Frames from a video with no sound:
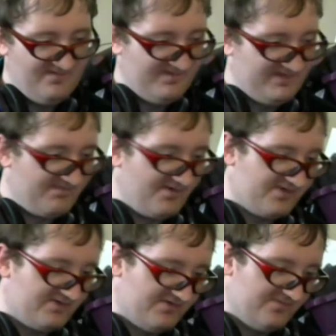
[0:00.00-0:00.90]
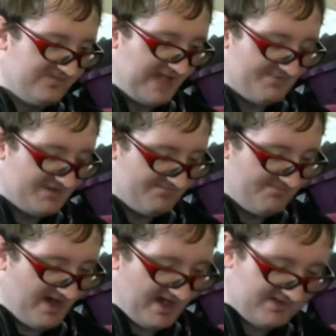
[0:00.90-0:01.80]
the person who kept the
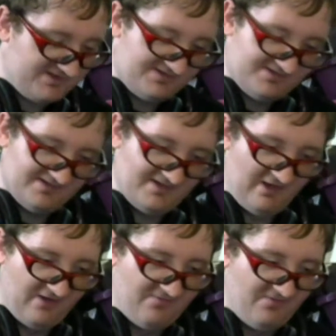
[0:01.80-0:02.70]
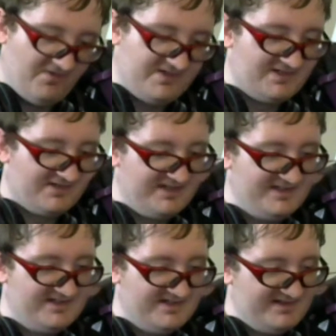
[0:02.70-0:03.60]
box originally.
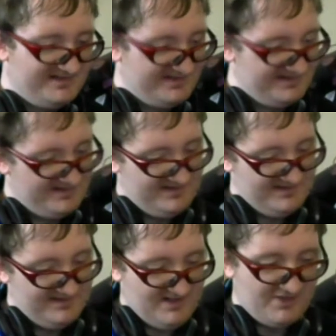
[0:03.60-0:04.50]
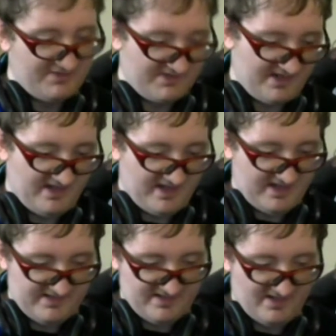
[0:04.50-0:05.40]
And also because
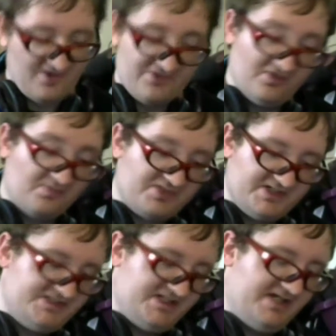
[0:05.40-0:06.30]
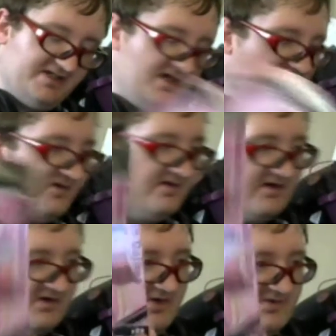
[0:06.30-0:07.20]
I also appreciate a
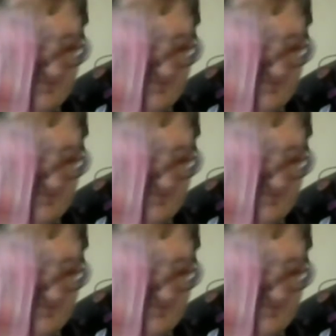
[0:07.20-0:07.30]
good,